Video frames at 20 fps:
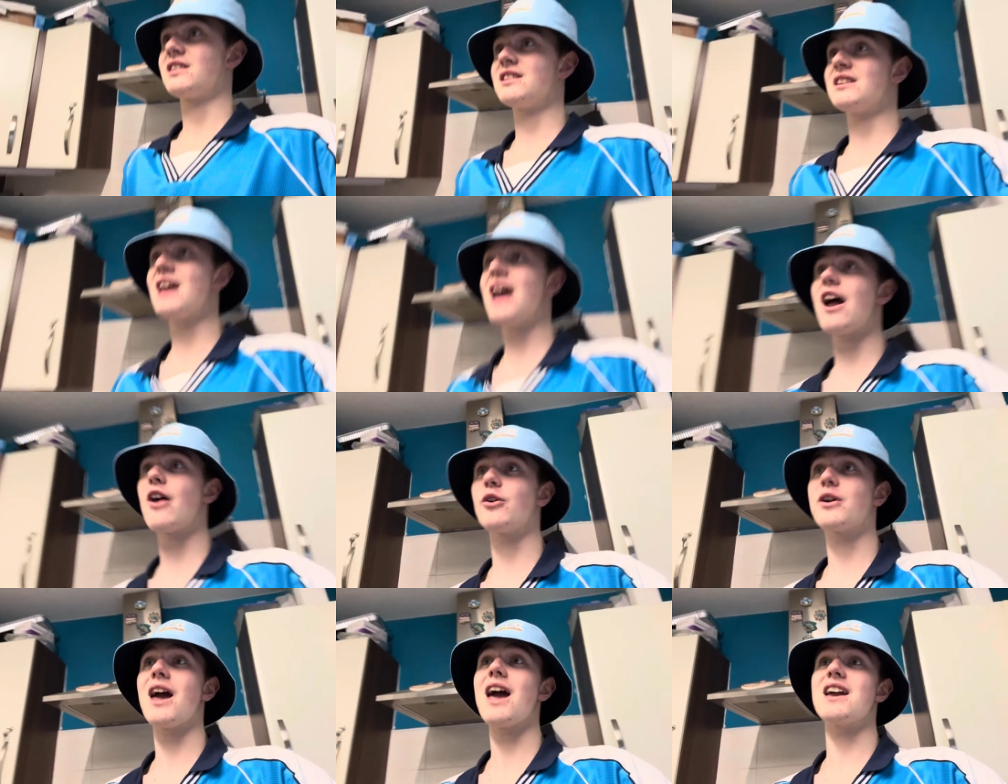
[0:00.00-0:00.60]

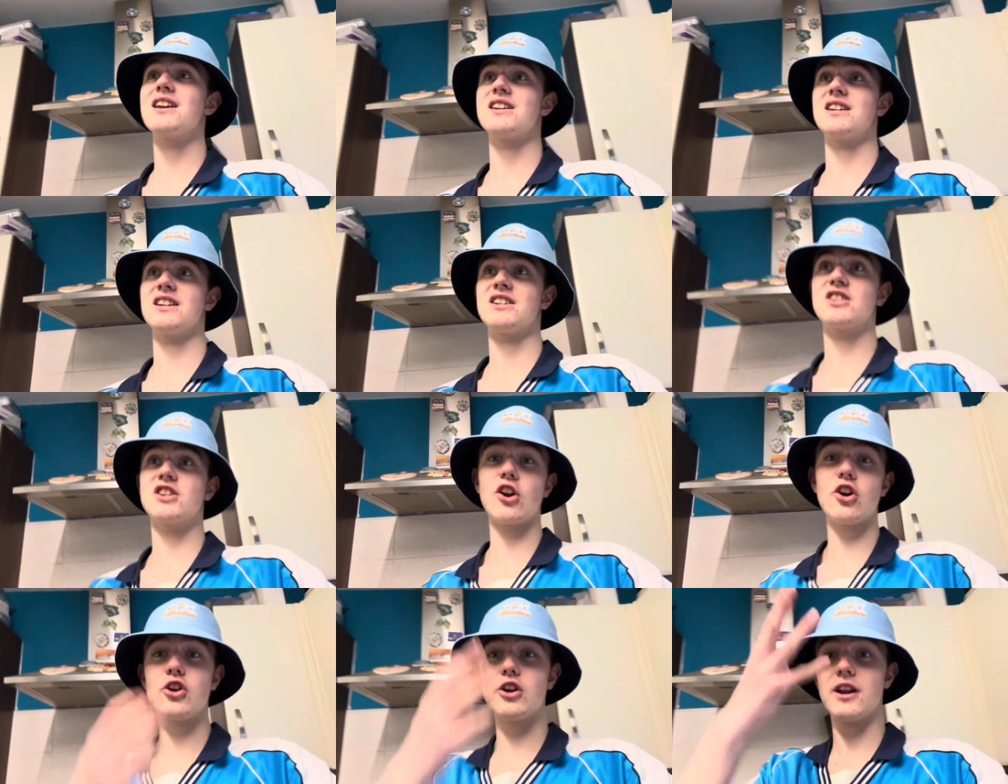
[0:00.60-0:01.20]
Yeah, okay,
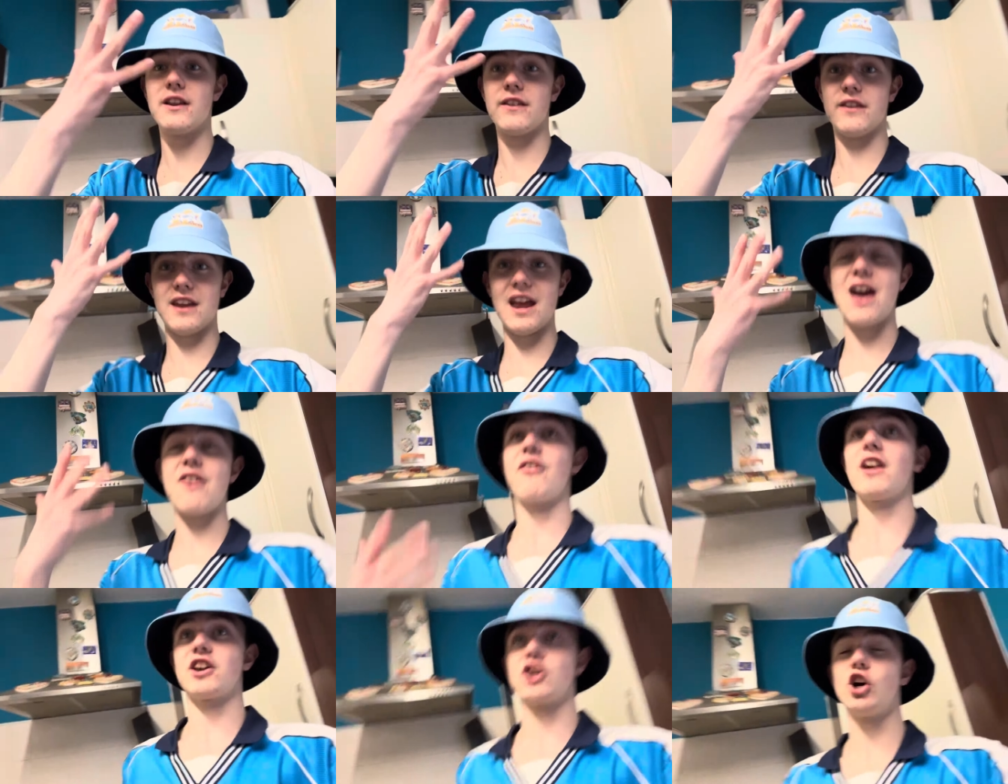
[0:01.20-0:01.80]
excluding the
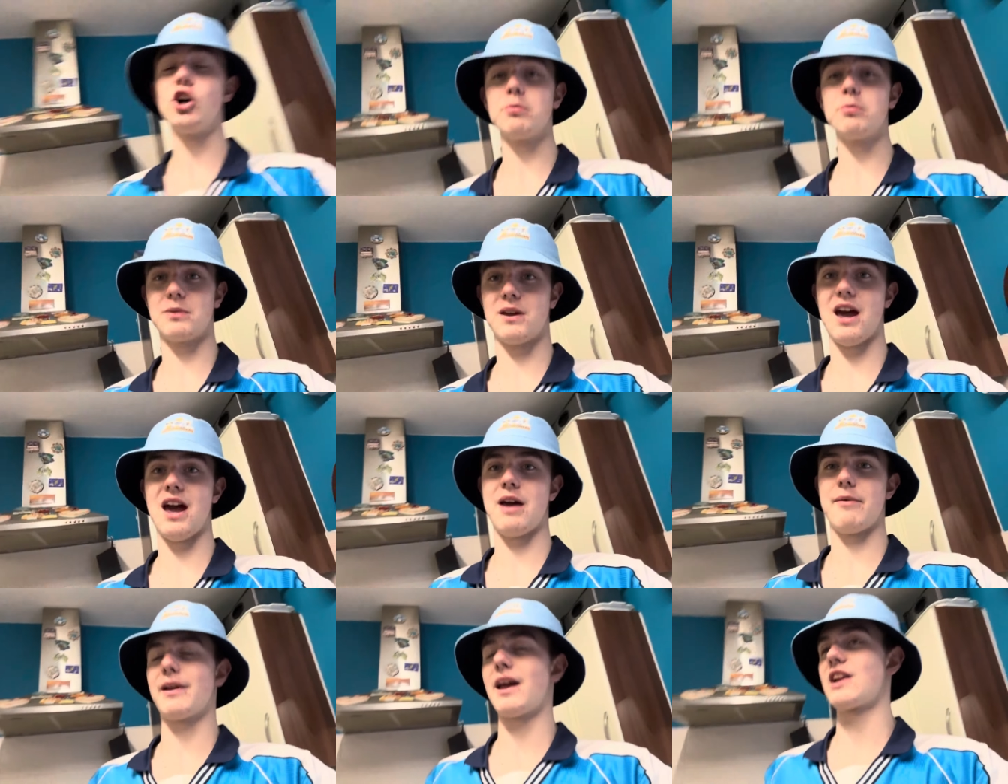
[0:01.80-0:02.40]
FA Cup
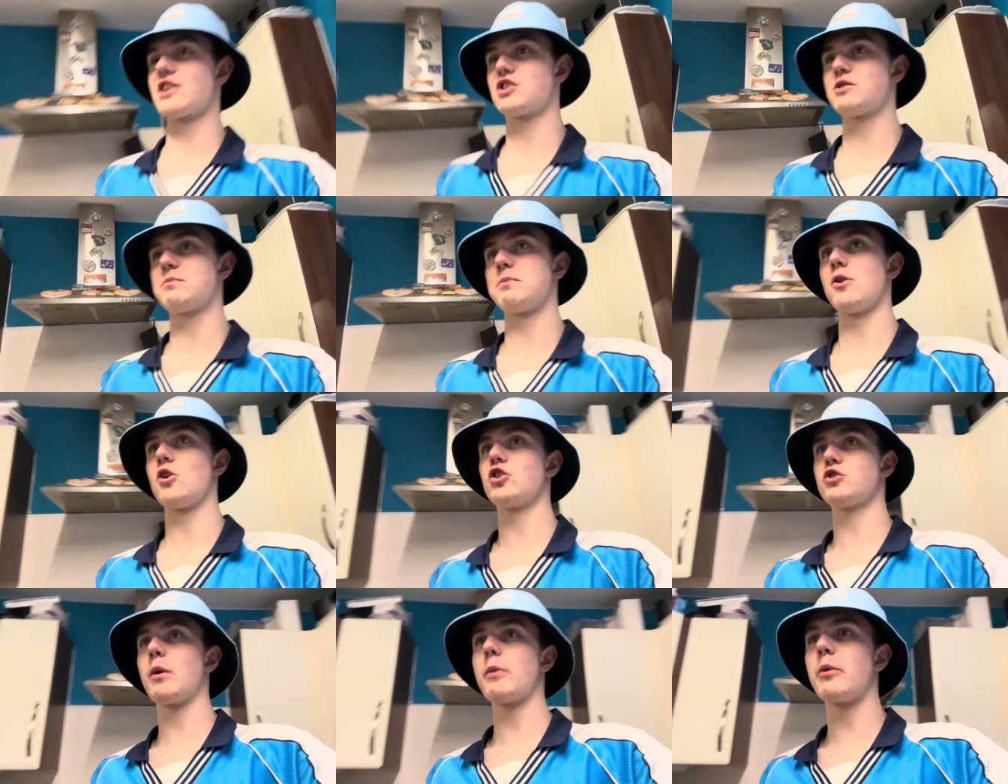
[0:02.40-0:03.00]
game against
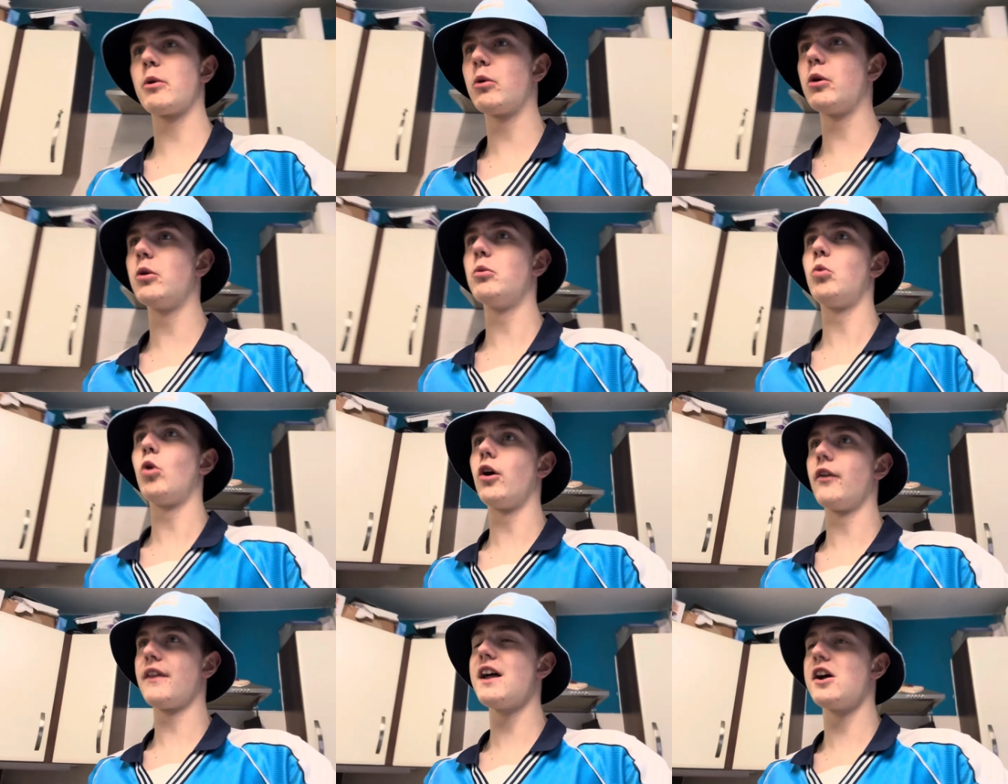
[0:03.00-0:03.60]
Spurs when we won
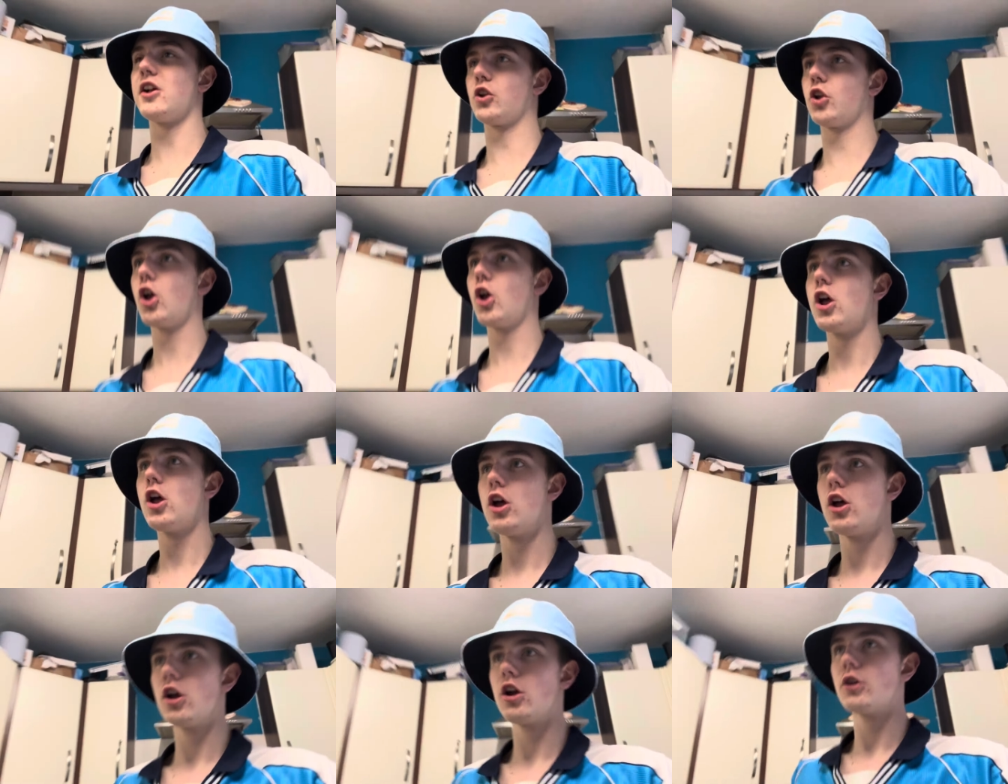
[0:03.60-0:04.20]
1-0.
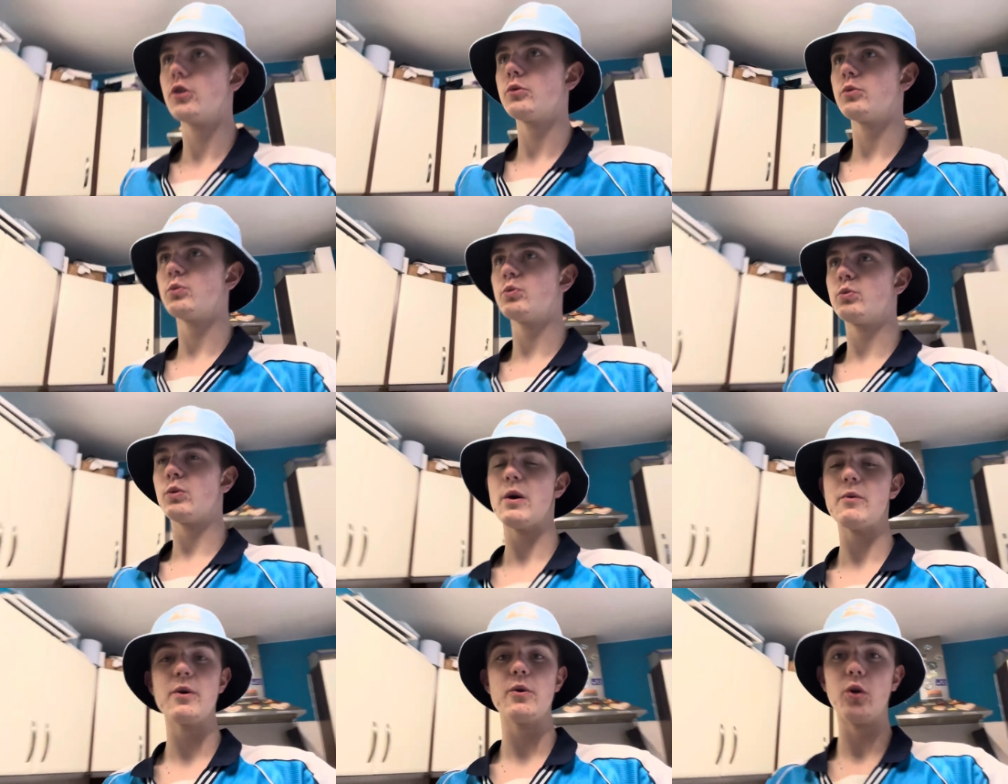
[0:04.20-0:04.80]

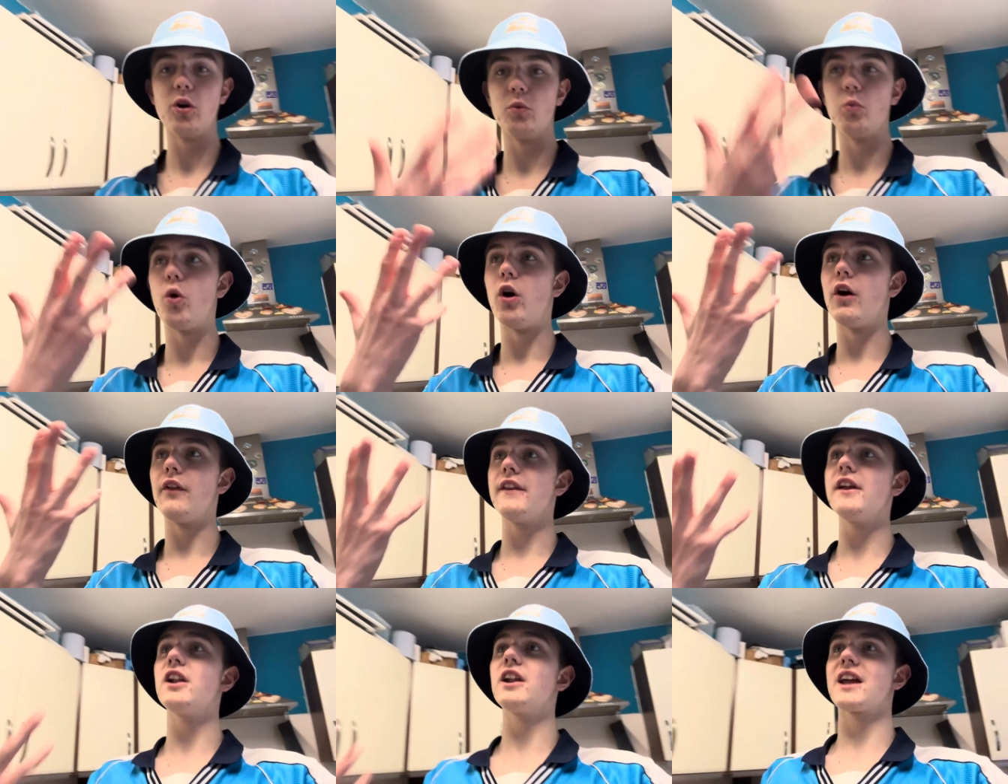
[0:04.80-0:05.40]
When we won
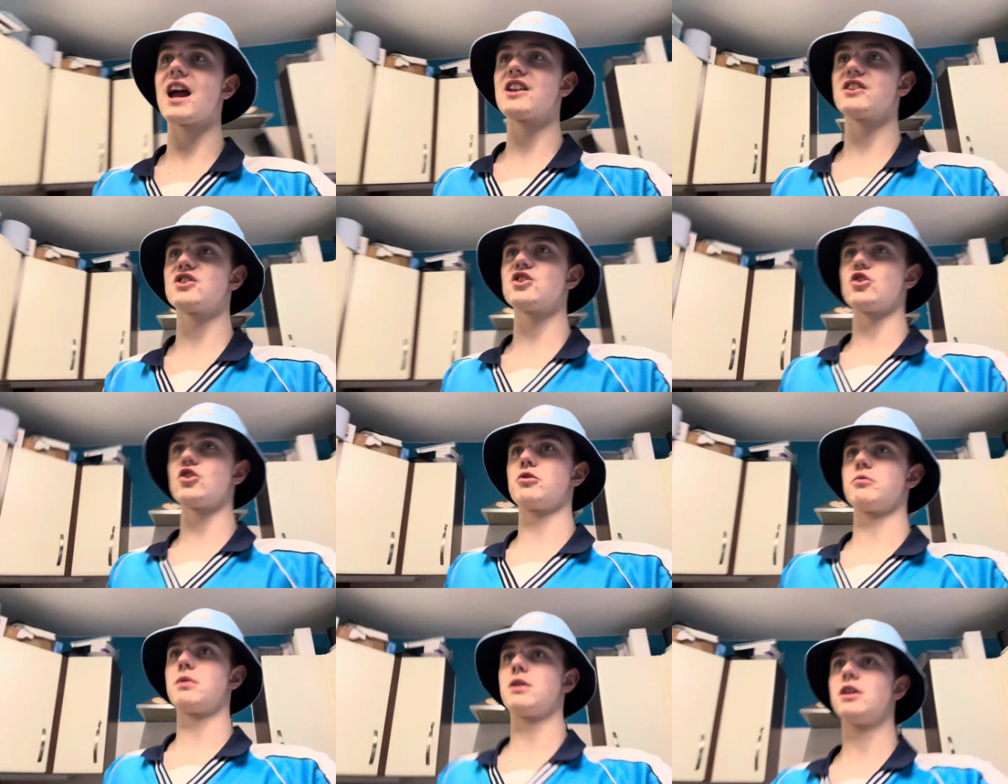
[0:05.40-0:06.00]
1-0 against
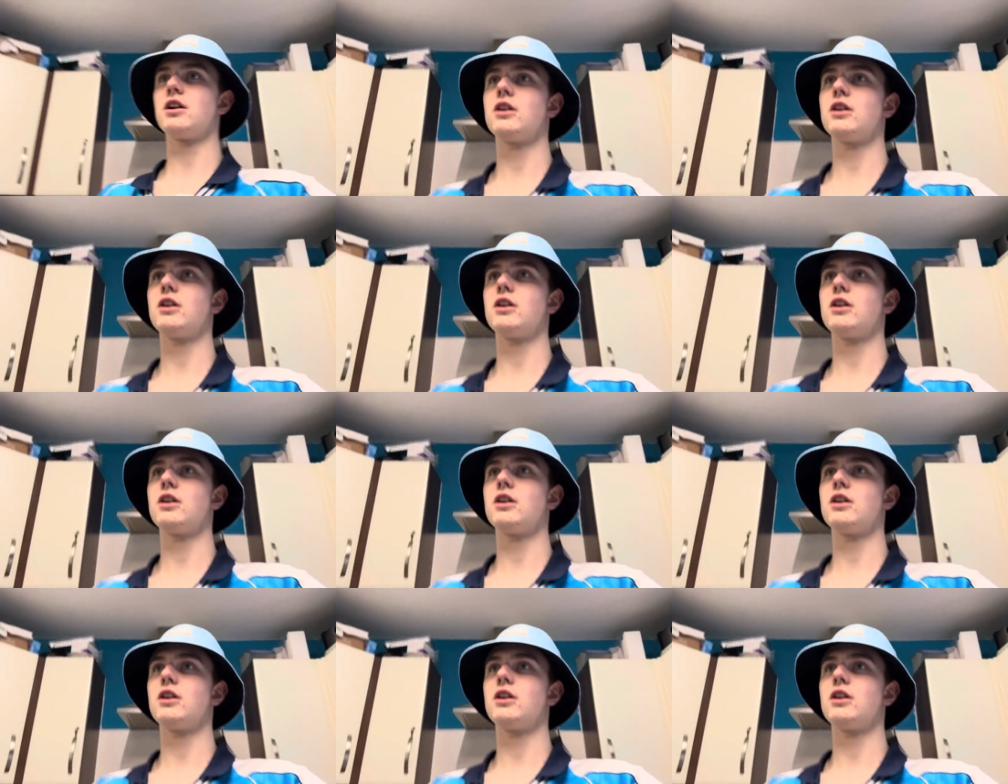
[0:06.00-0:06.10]
them,